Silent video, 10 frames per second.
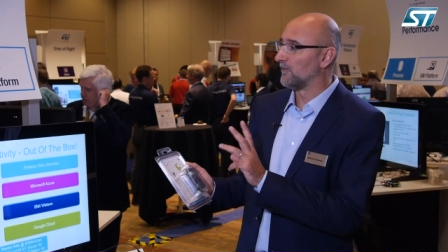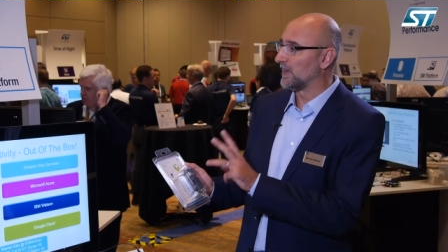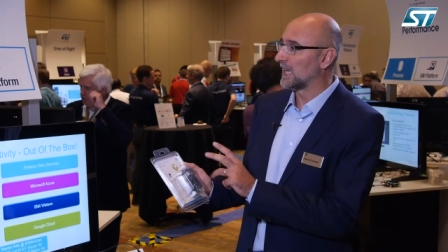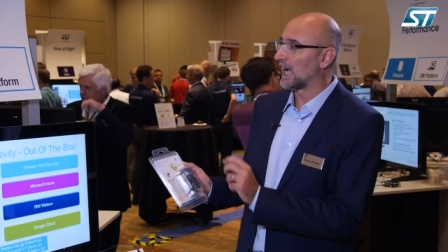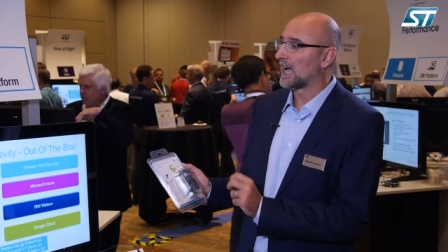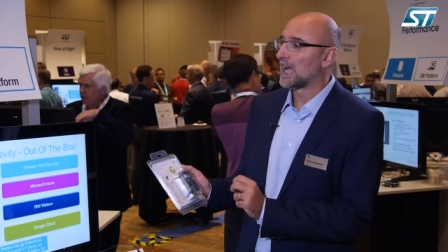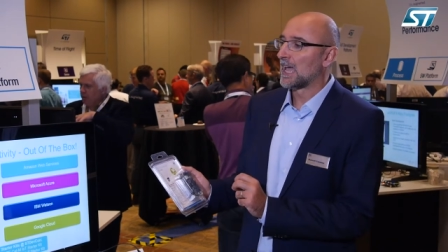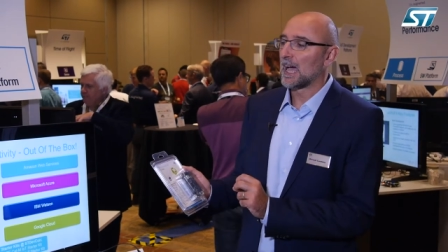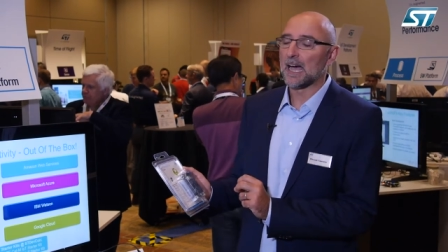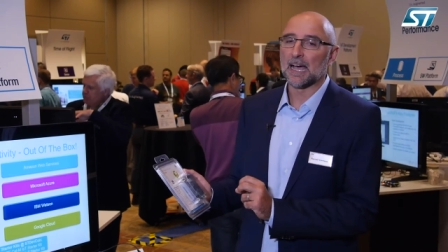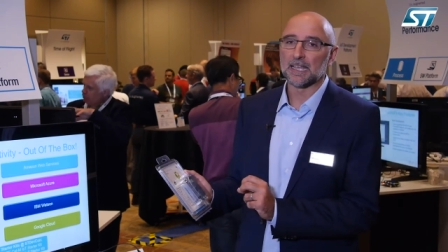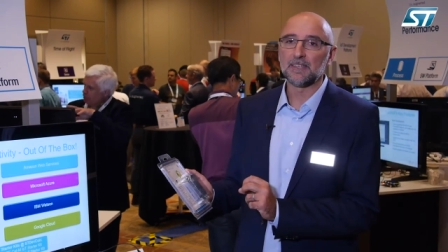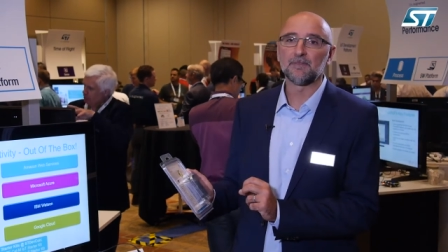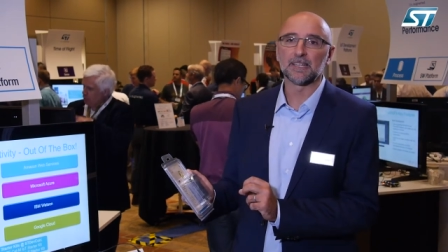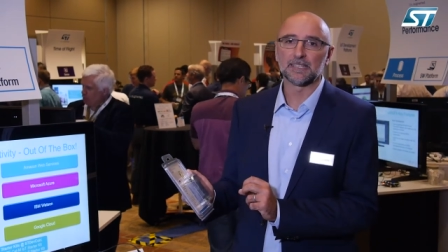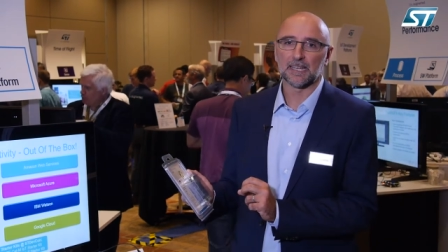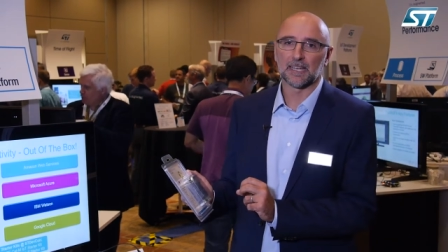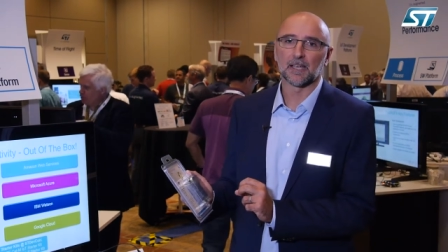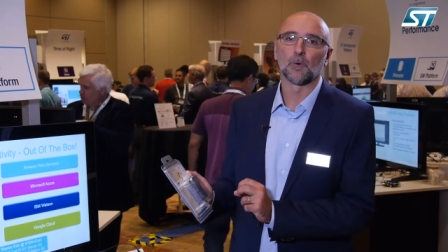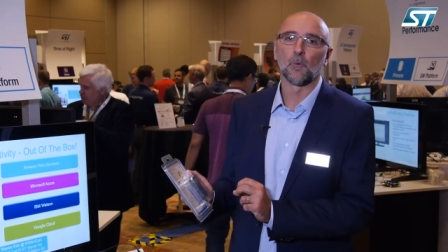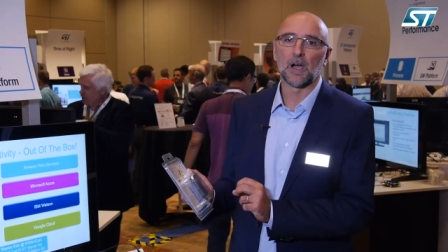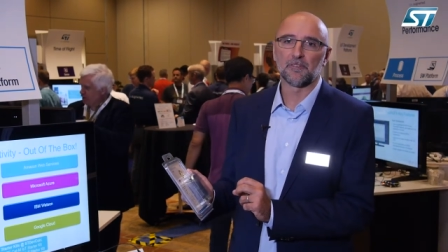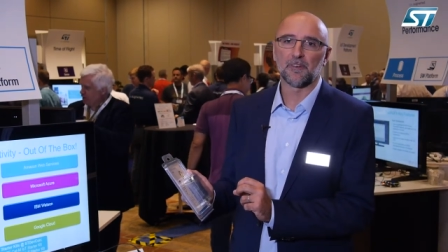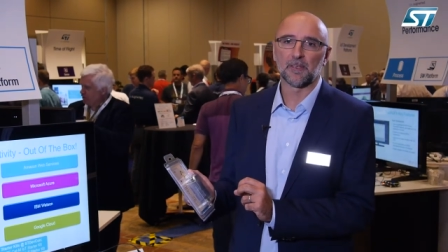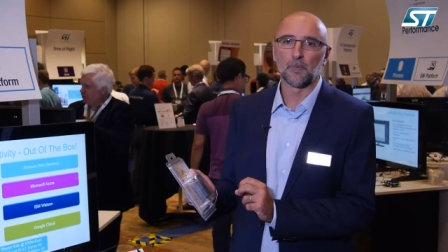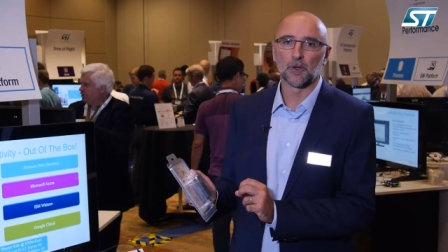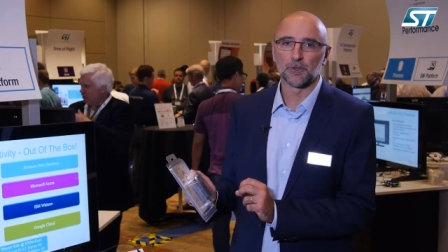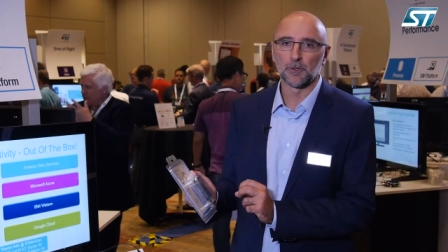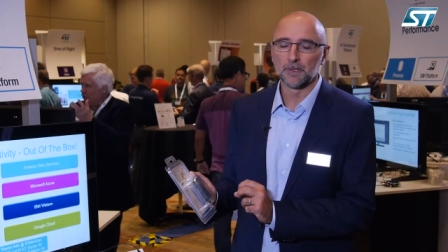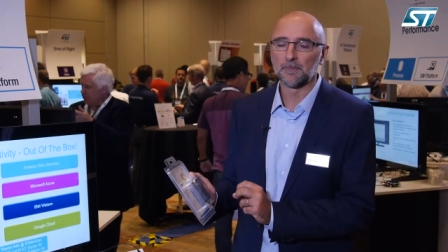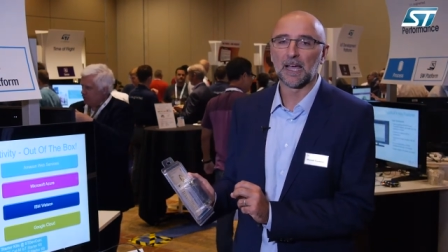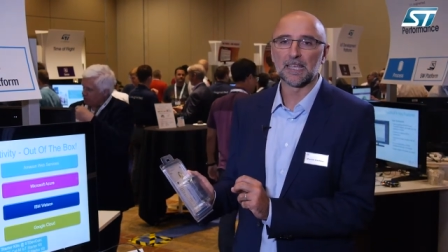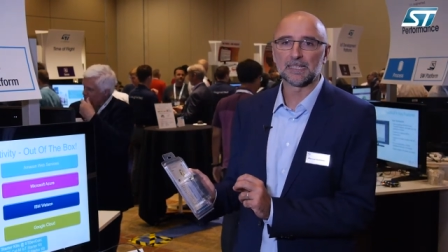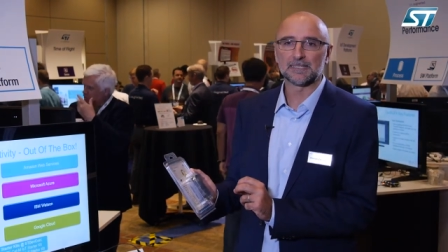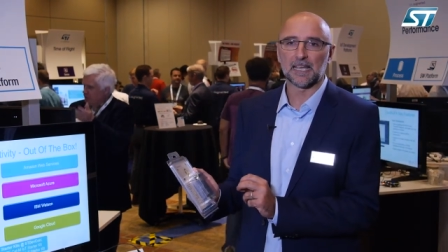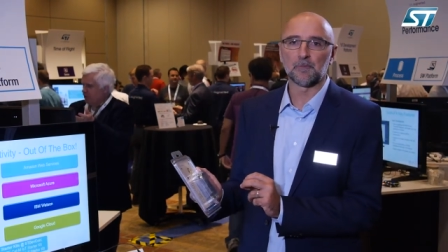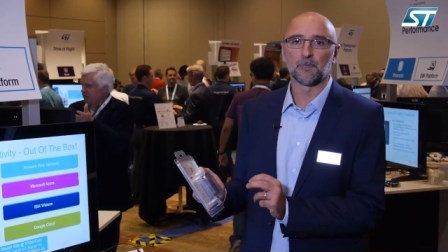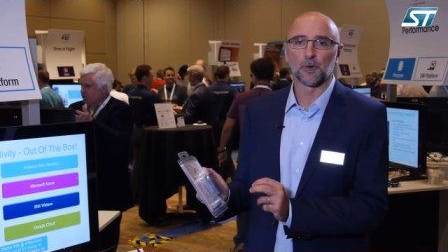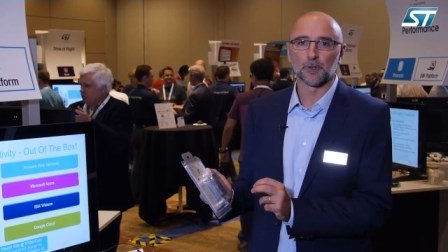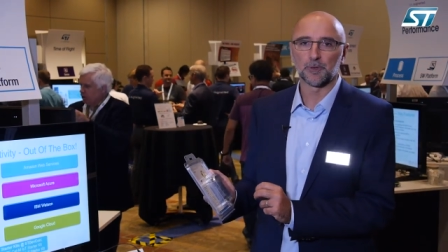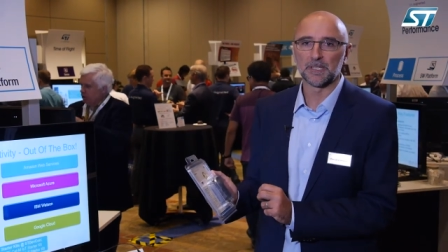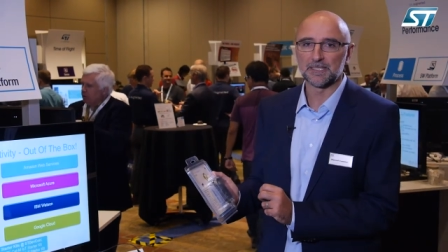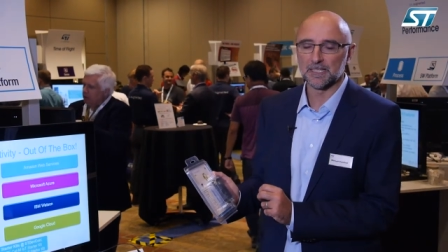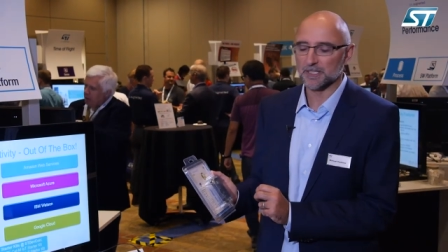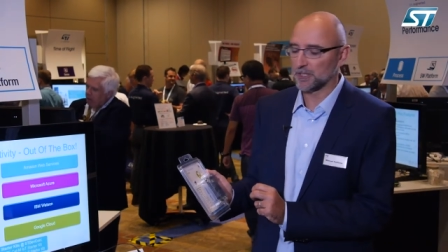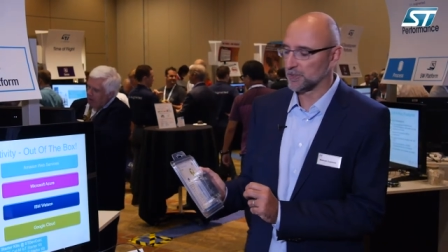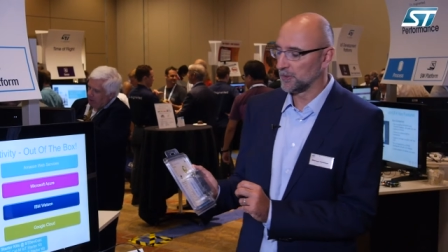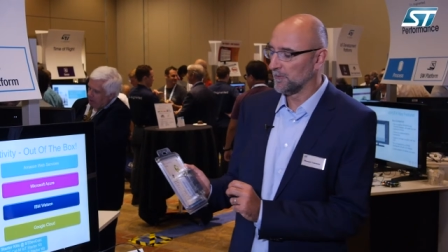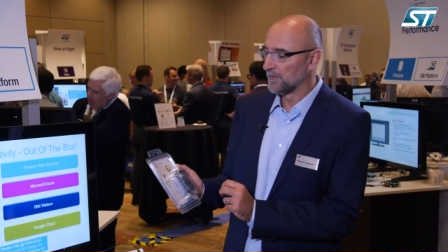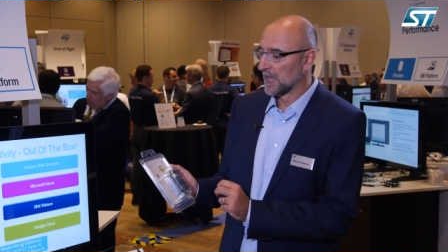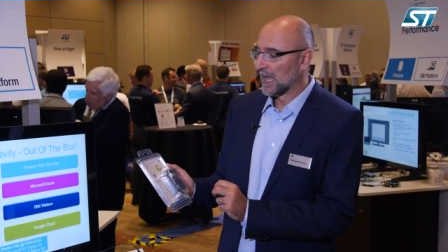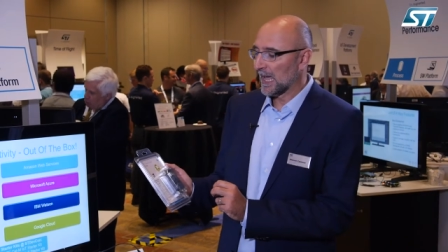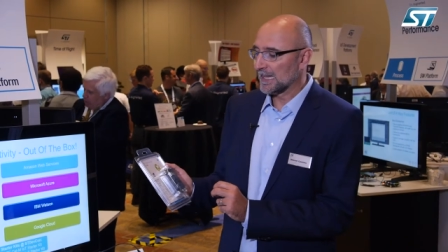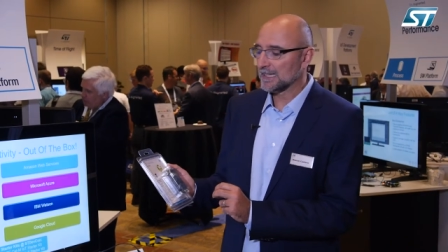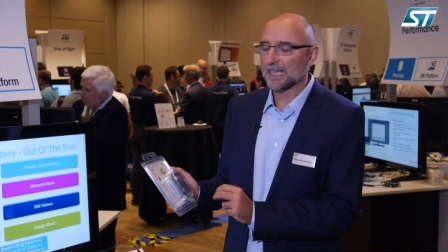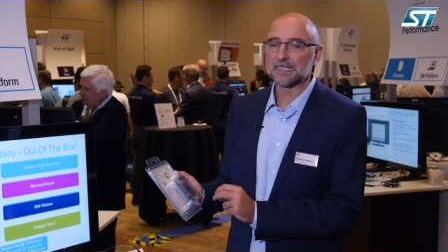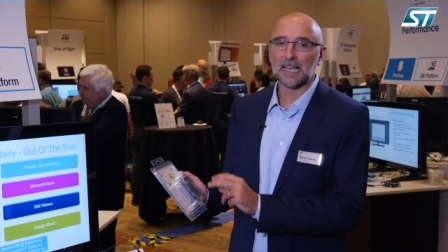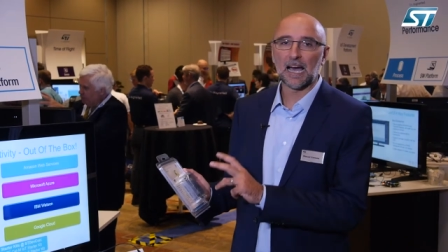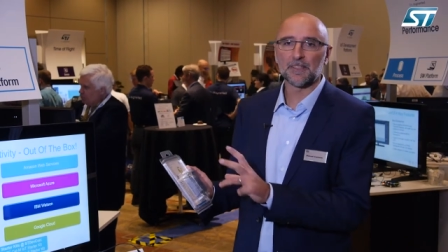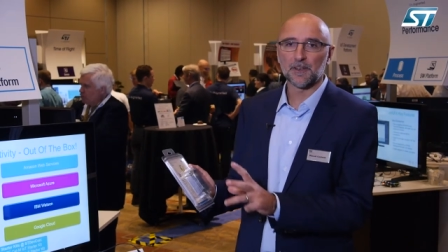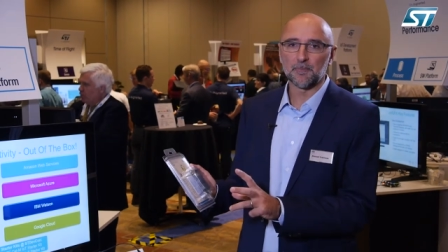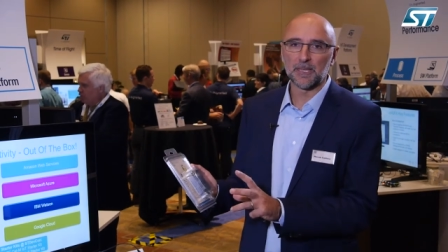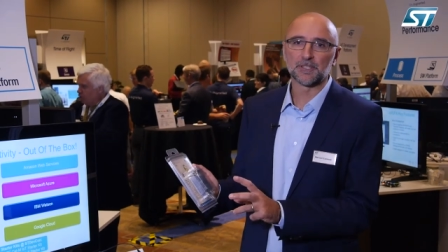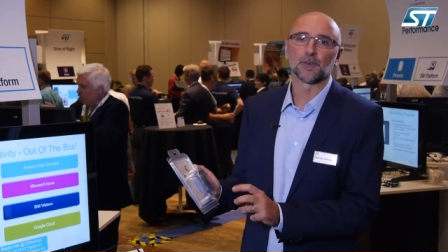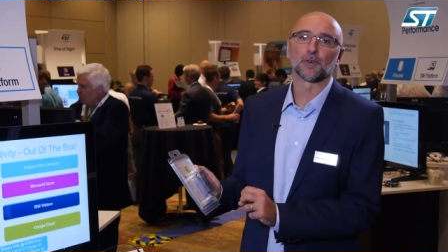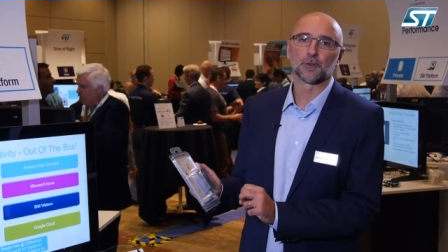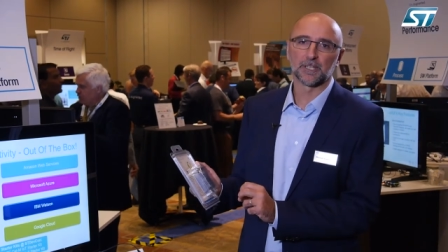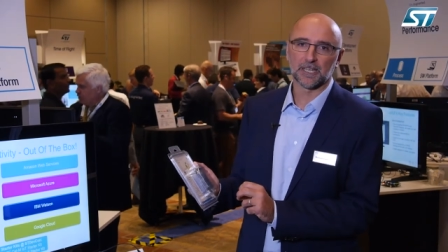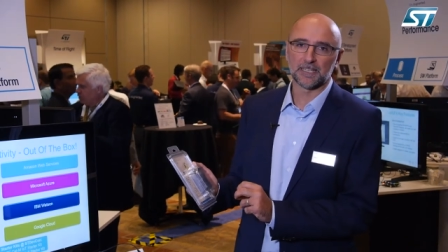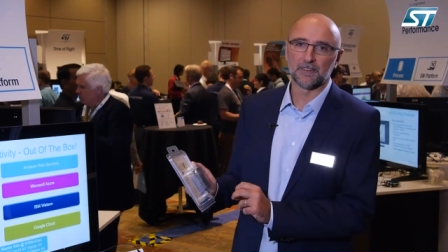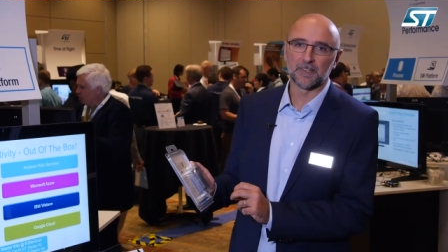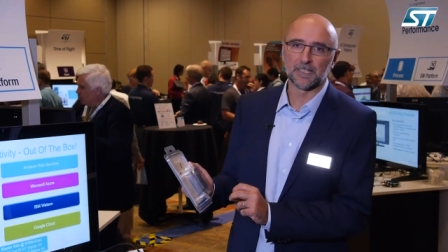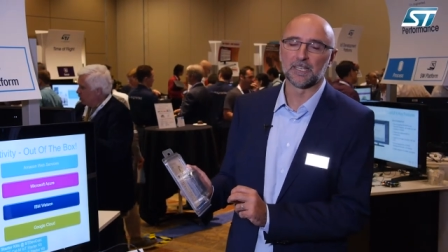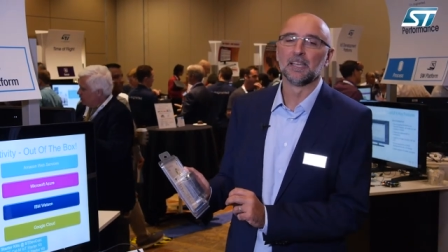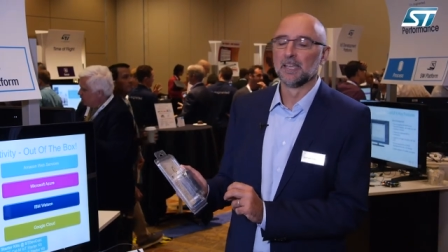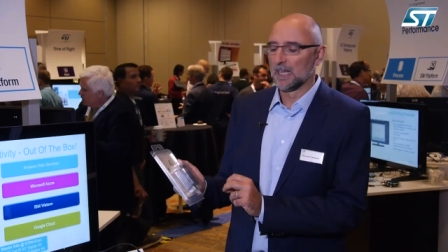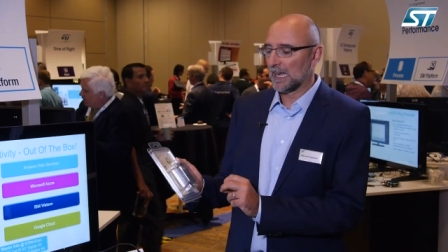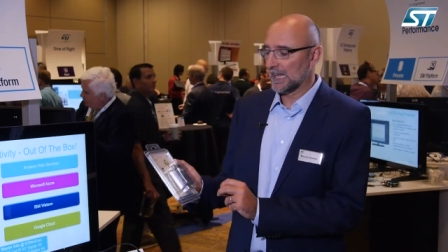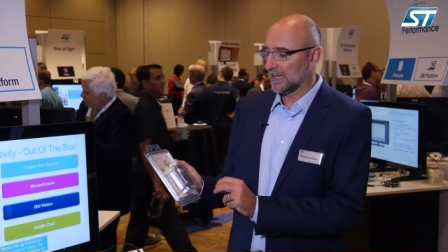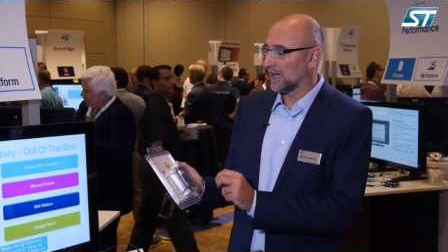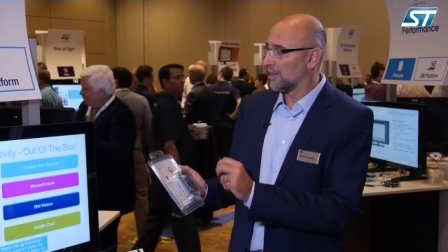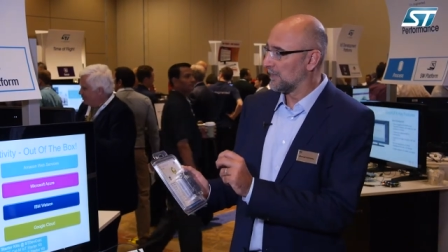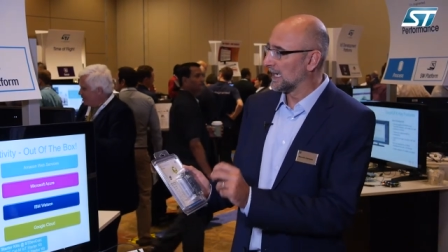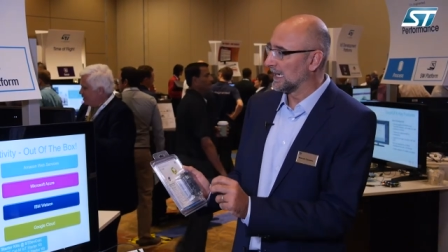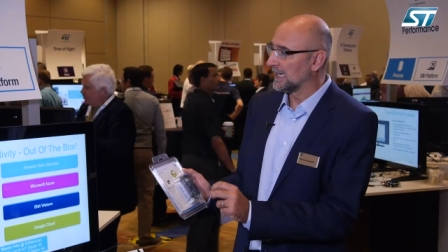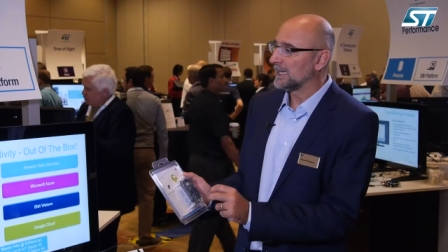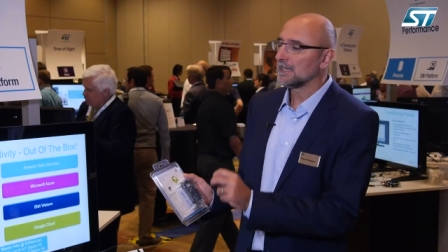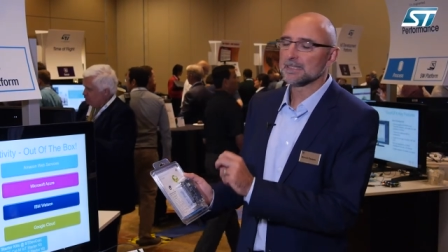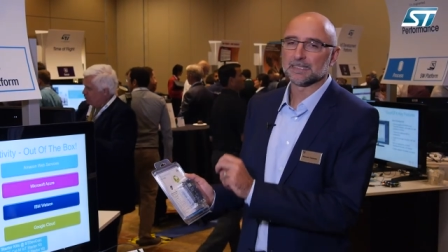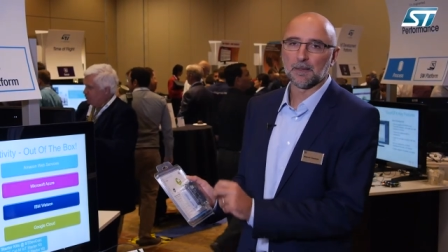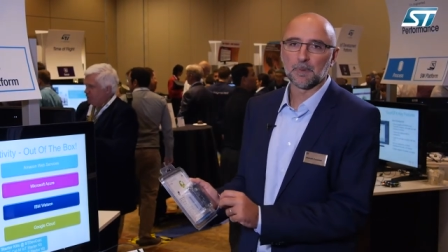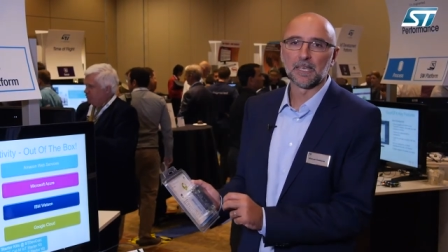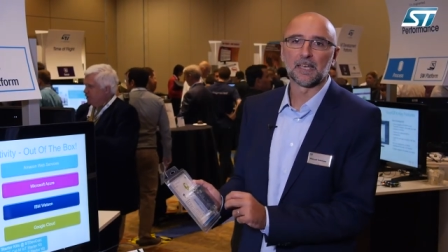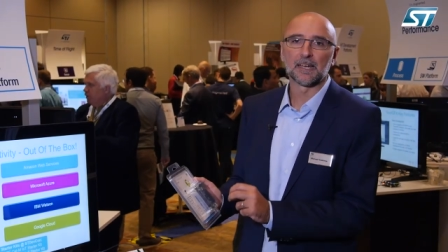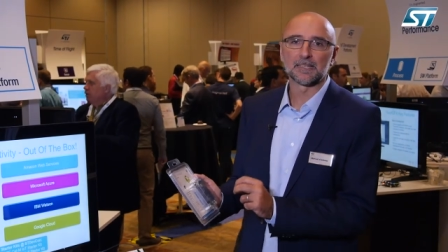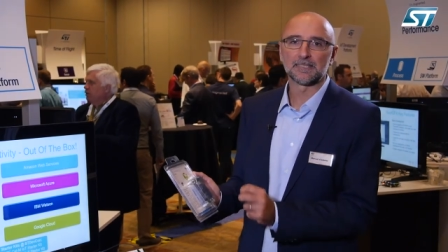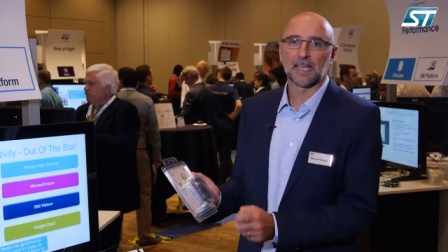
via uh, Inventek Wi-Fi module, ISM43662, and it has other means of connectivity like uh, BLE, sub-gigahertz,